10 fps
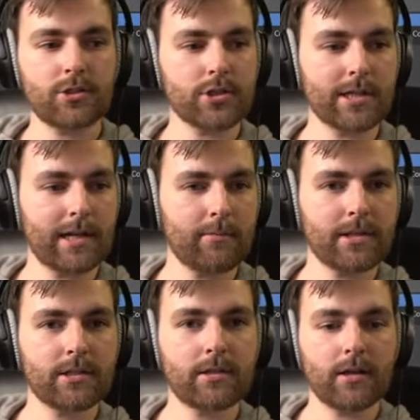just a little
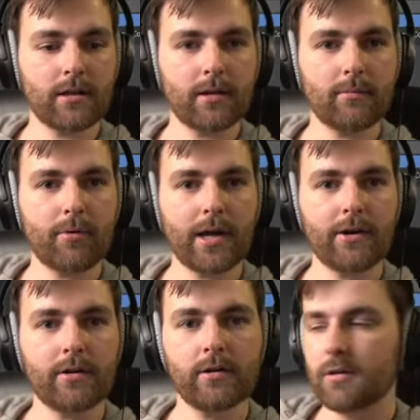bit uh,
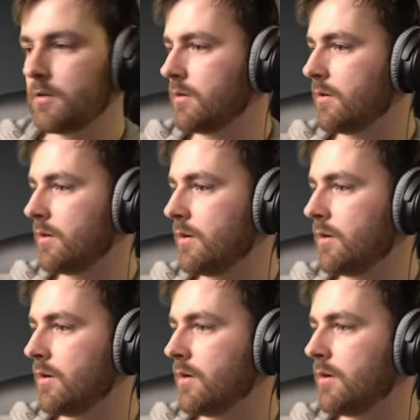brighter.
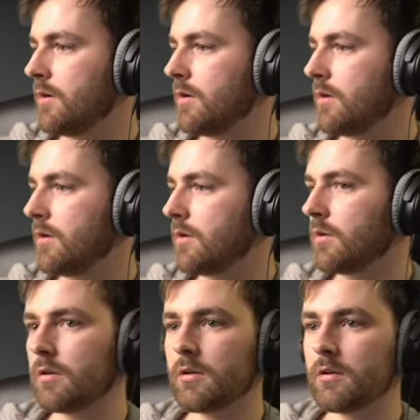
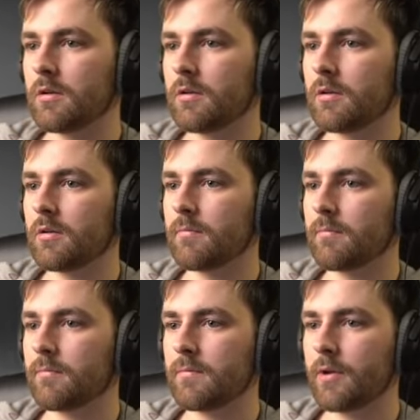Um,
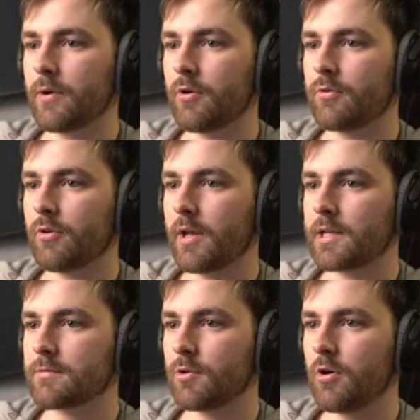there we go. You can
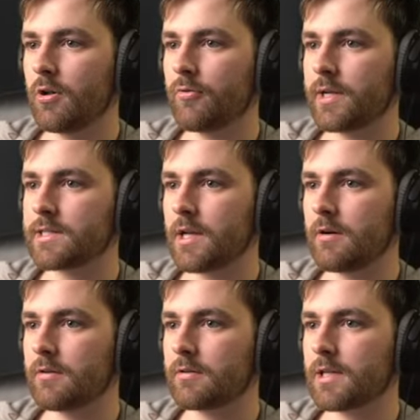get some god rays
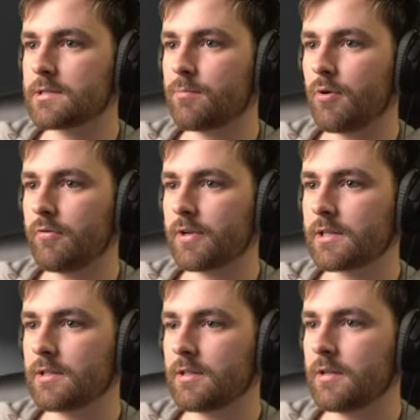here. That's
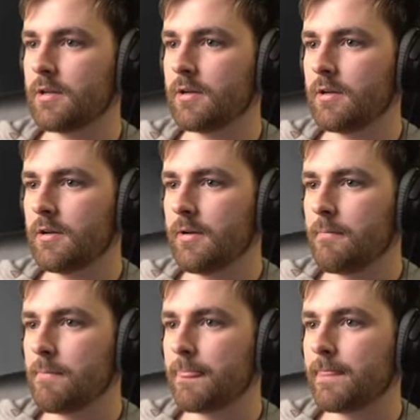perfect.
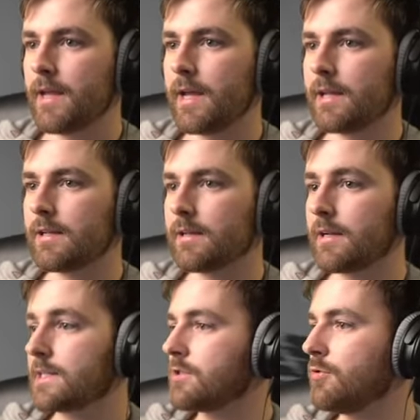And
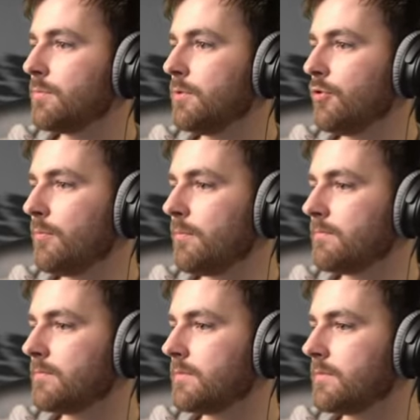let's do the bloom
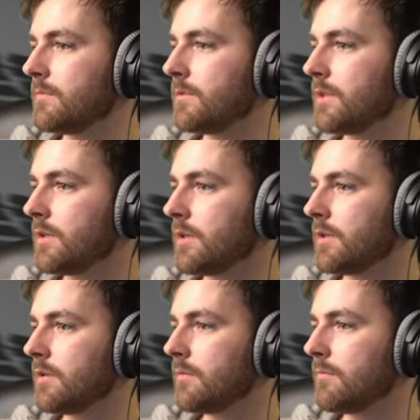
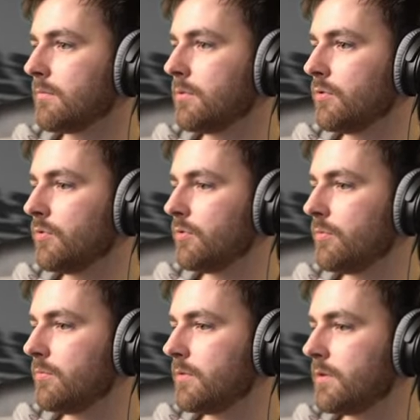um,
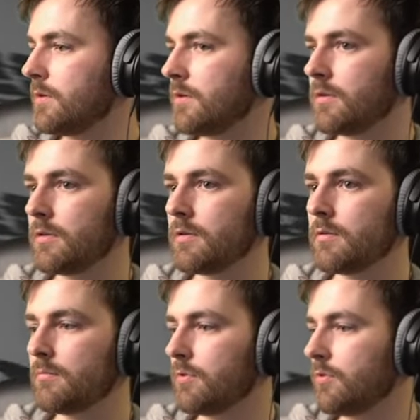bloom,
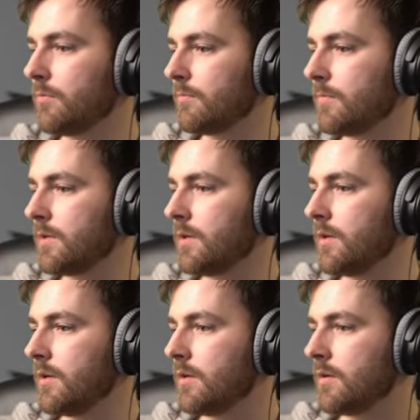bloom,
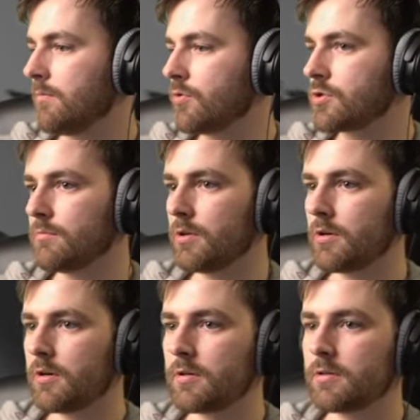motion
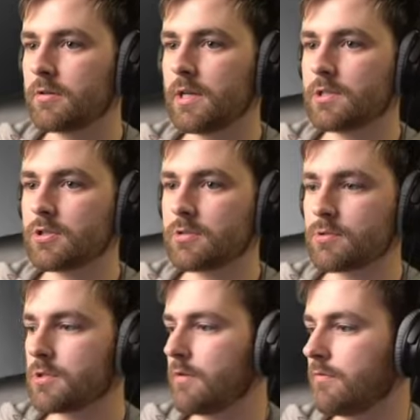blur, and just some
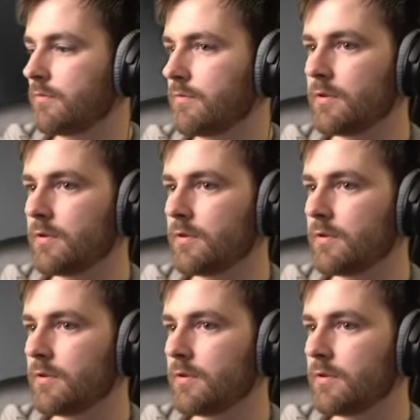stuff.